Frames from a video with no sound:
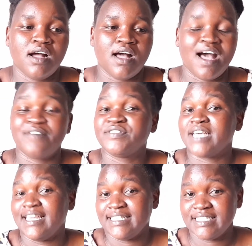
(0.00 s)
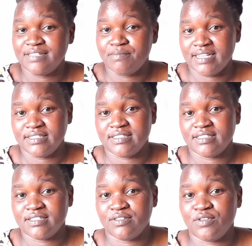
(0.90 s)
after 18
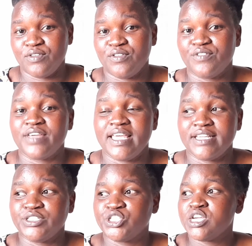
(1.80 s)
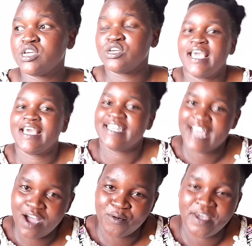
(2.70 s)
months of age.
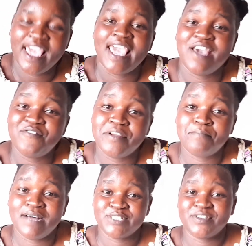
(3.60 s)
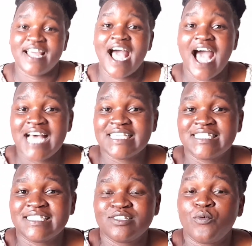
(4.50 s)
Now, every person
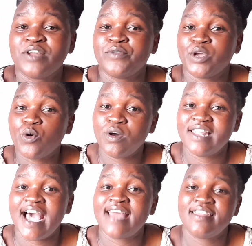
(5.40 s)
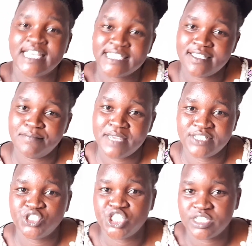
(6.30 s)
has what we call an
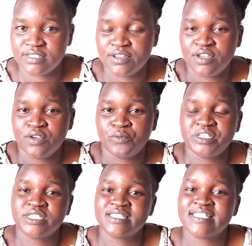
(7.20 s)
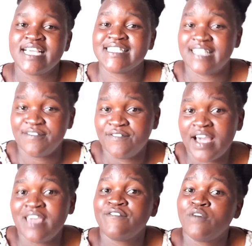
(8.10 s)
SMN gene, which is
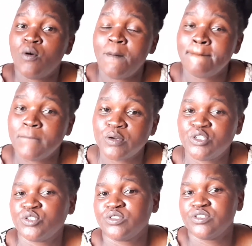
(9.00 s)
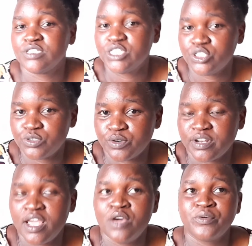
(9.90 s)
survival motor neuron,
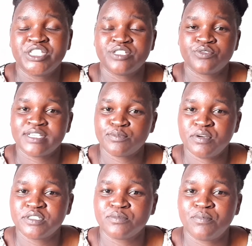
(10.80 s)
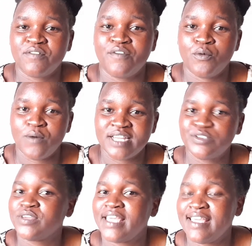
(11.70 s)
which is responsible for one
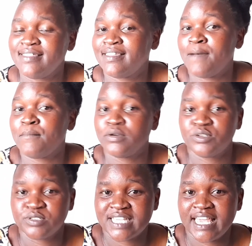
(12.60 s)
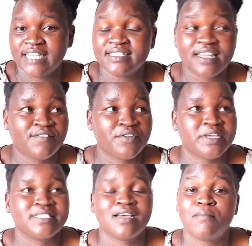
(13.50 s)
to gain their motor skills, like for
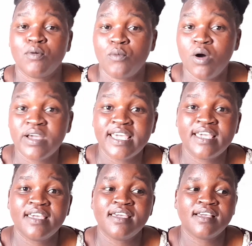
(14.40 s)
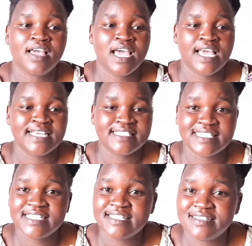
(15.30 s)
example, walking,
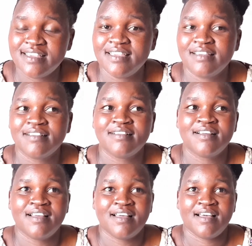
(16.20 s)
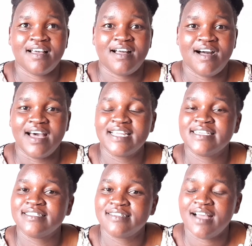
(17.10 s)
sitting,
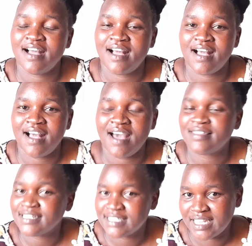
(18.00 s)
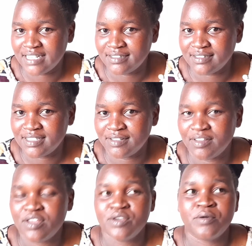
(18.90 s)
and other skills.
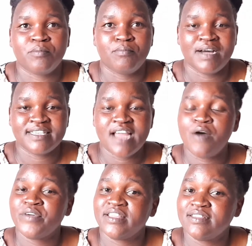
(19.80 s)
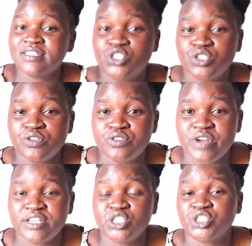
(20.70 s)
But now in these
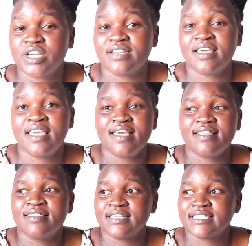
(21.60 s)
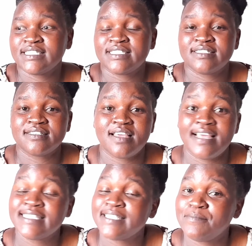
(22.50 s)
children, usually this
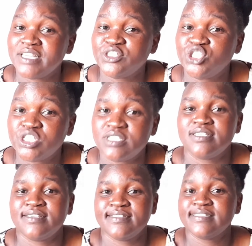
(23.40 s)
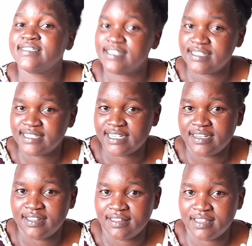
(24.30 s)
SMN gene is deleted
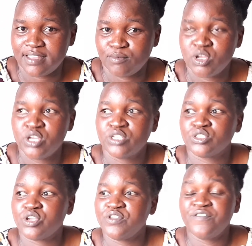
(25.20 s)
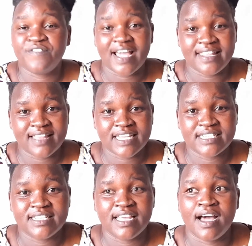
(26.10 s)
in them. So you find that
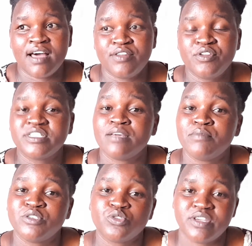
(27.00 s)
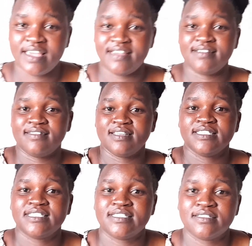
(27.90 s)
they are not able to gain
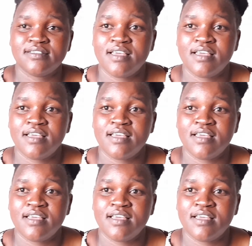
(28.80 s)
these